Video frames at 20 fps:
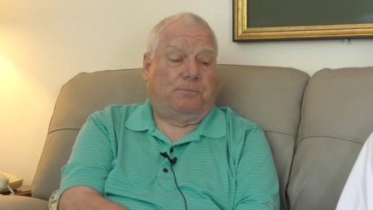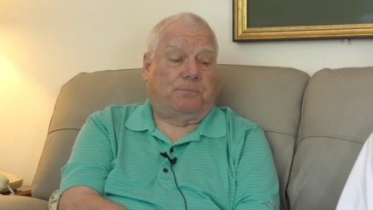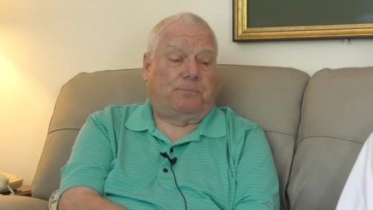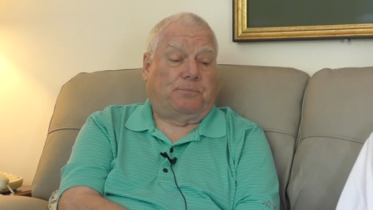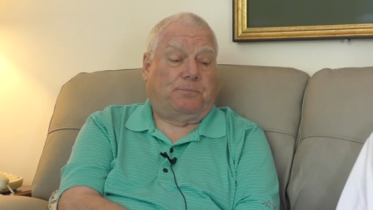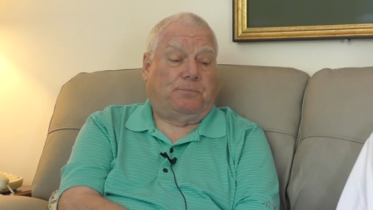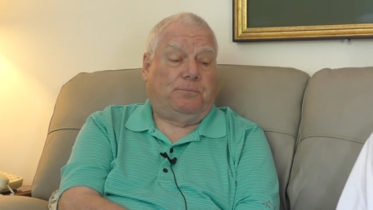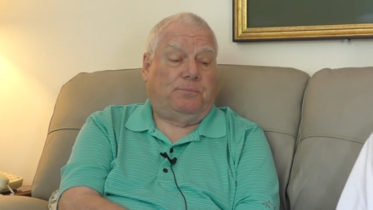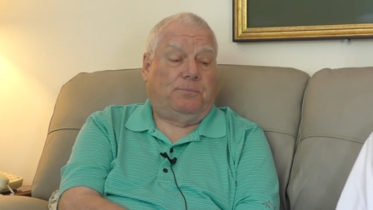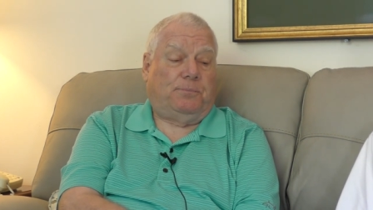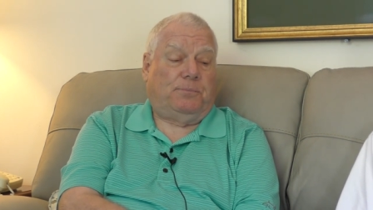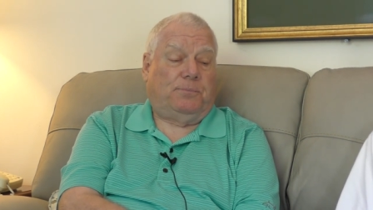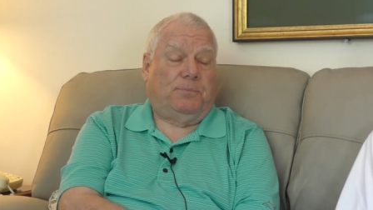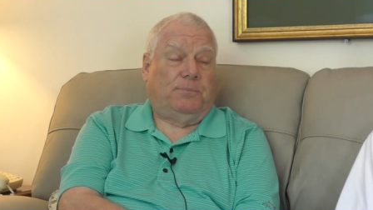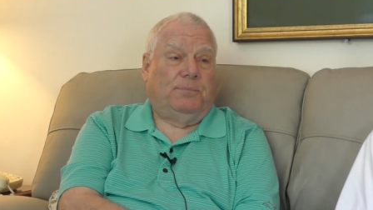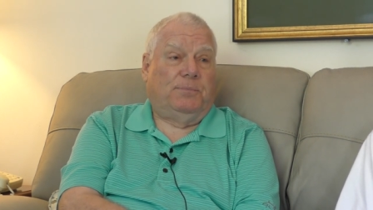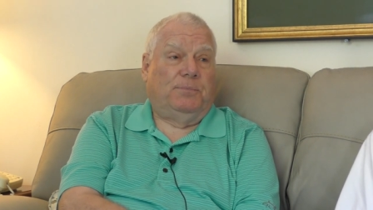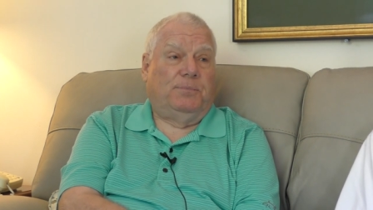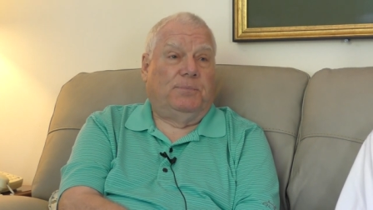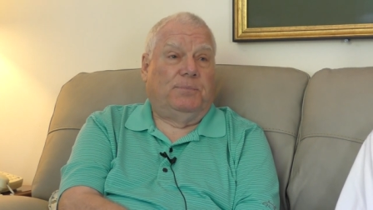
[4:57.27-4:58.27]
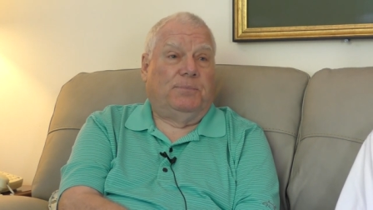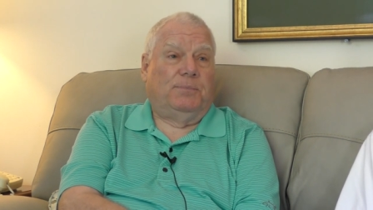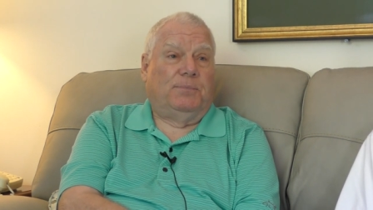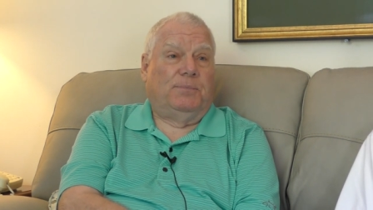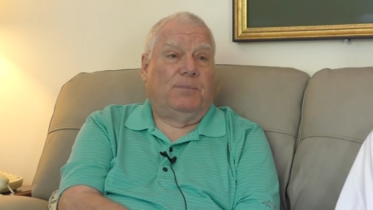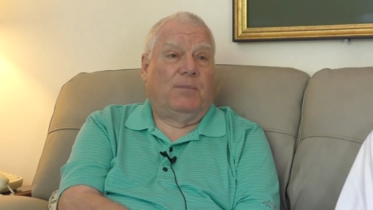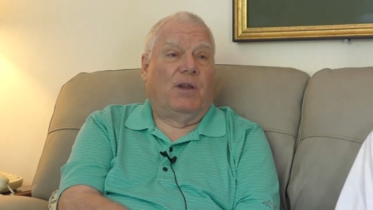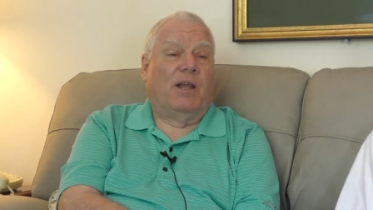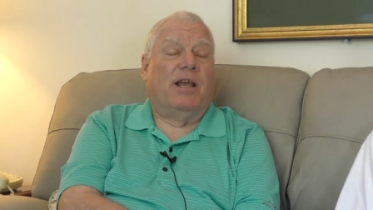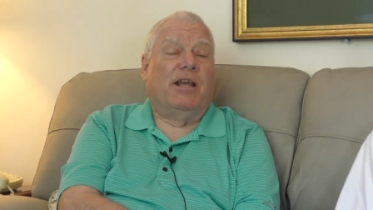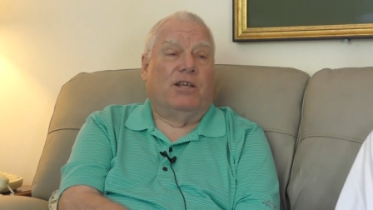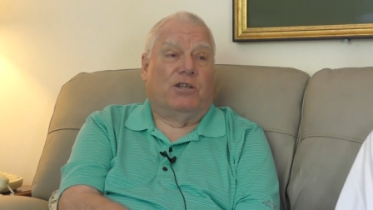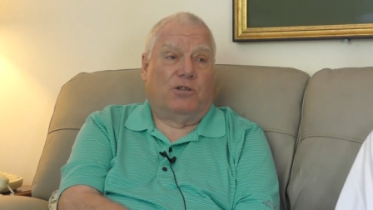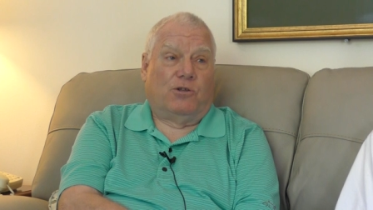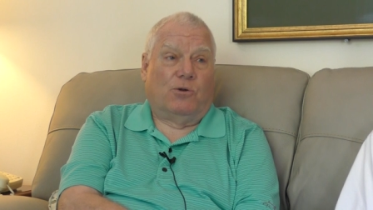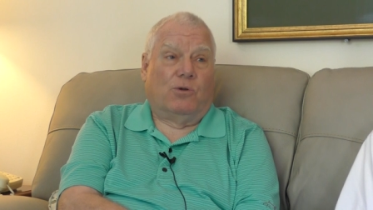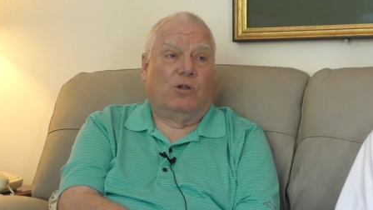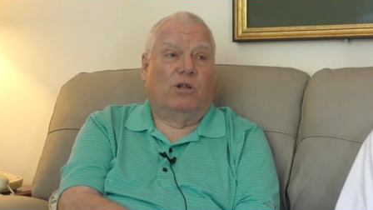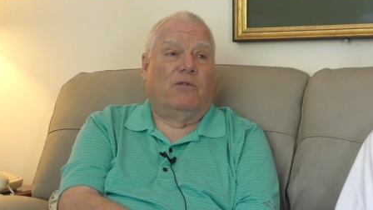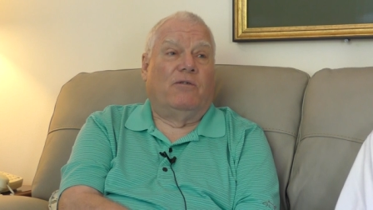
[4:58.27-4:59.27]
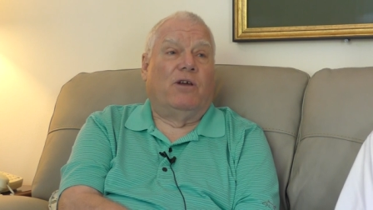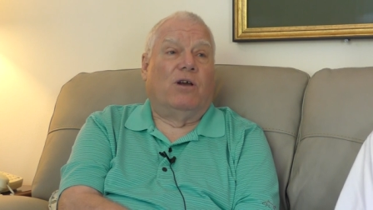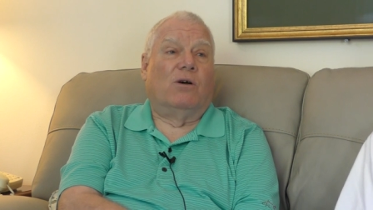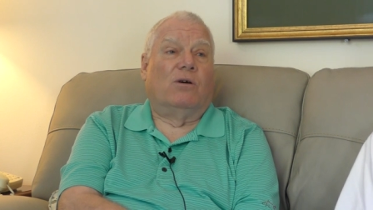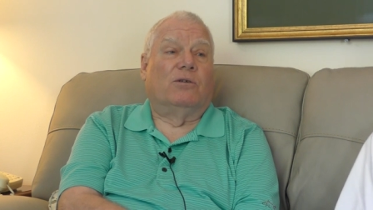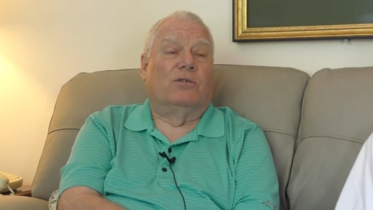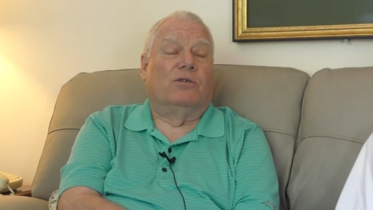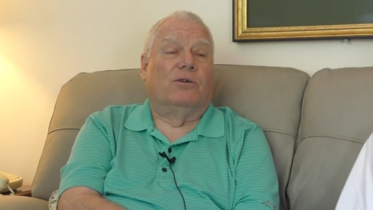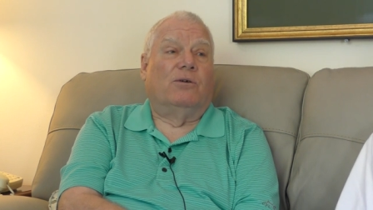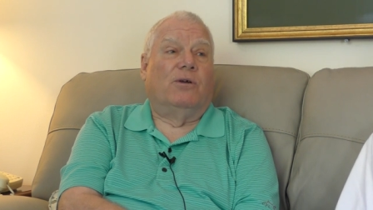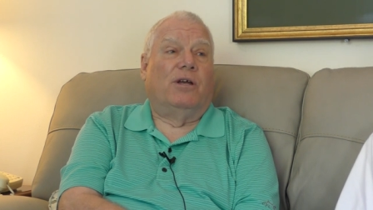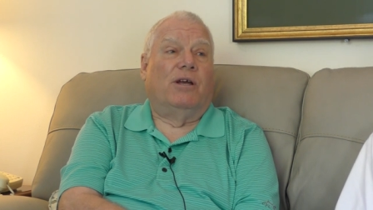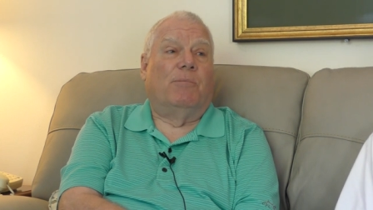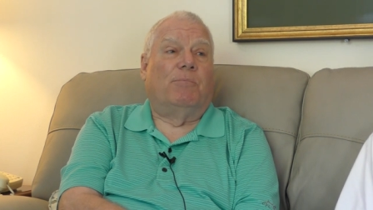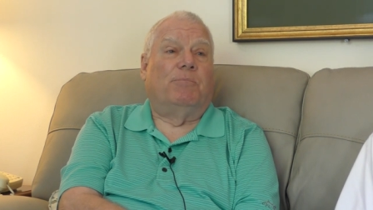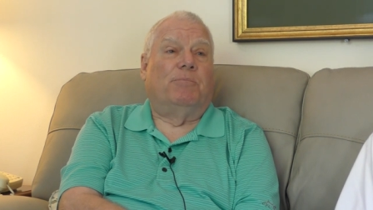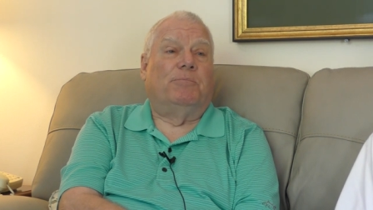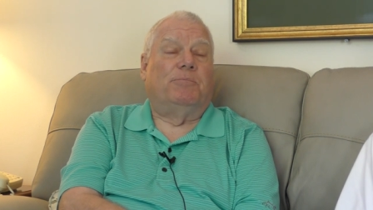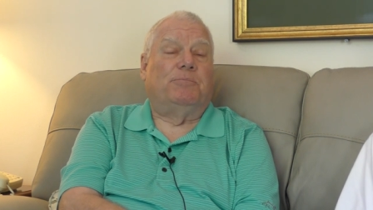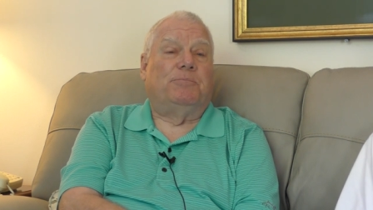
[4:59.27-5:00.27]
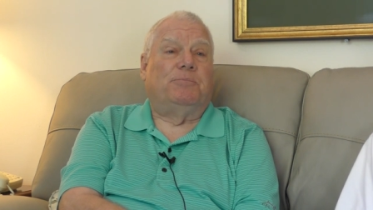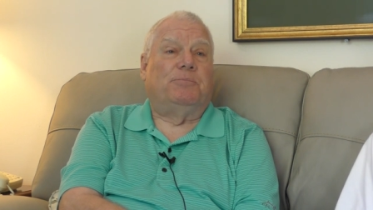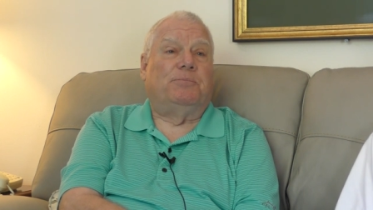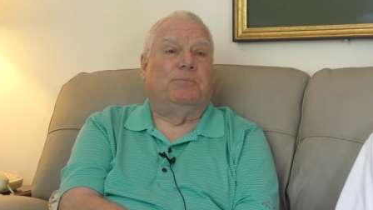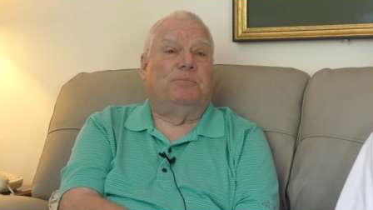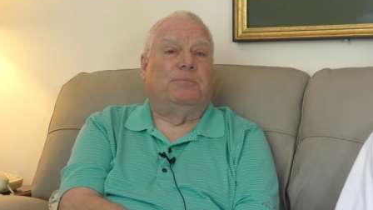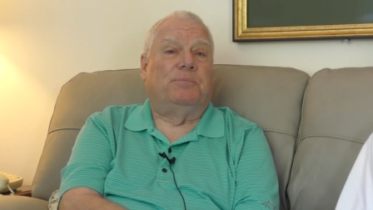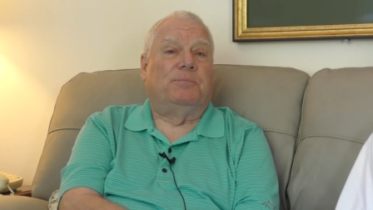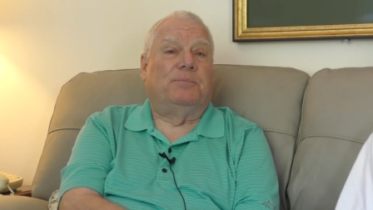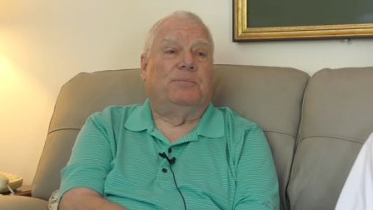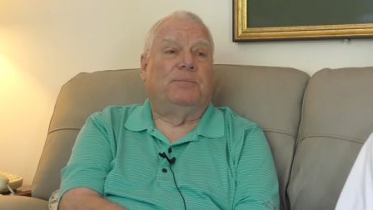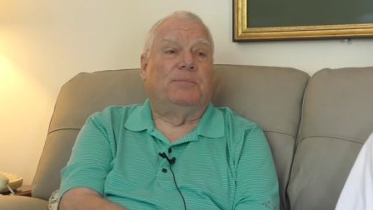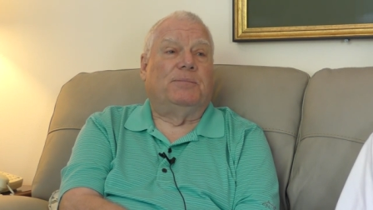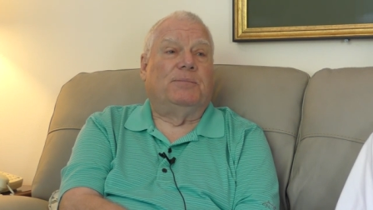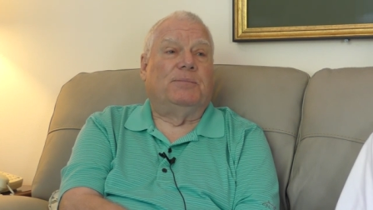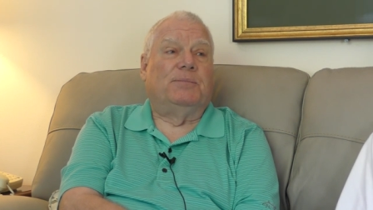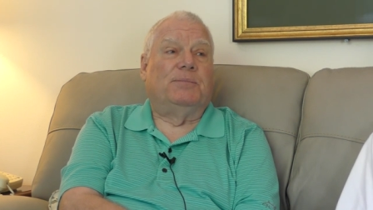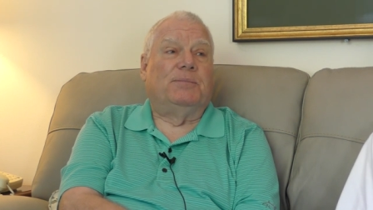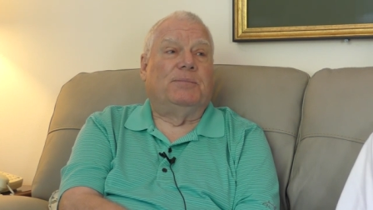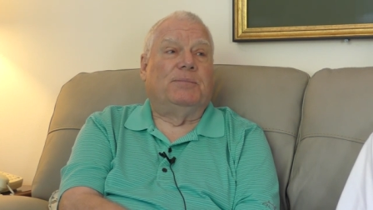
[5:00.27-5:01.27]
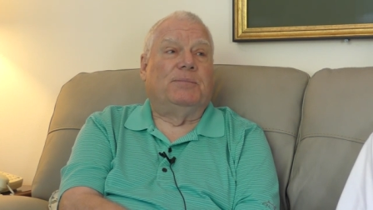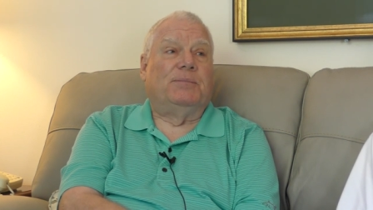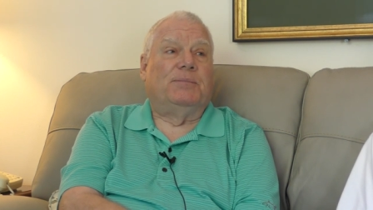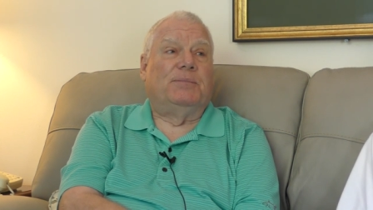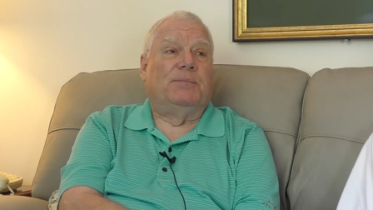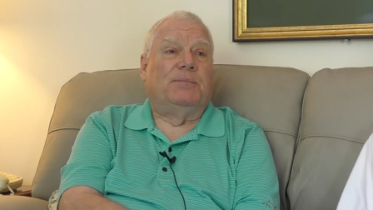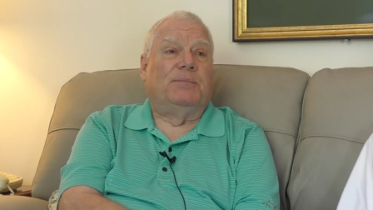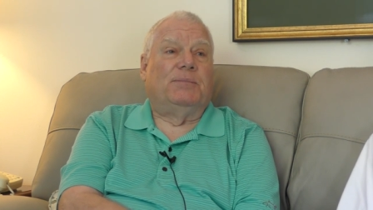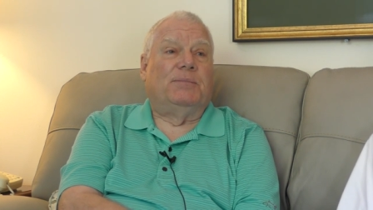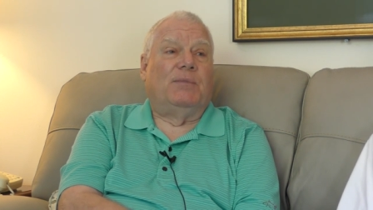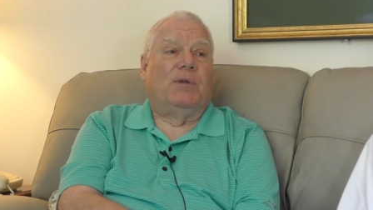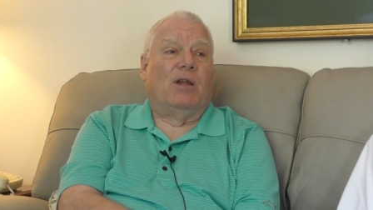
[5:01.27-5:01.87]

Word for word: And is her husband still living? He's still living, also. Yep. Right. How about your brother John?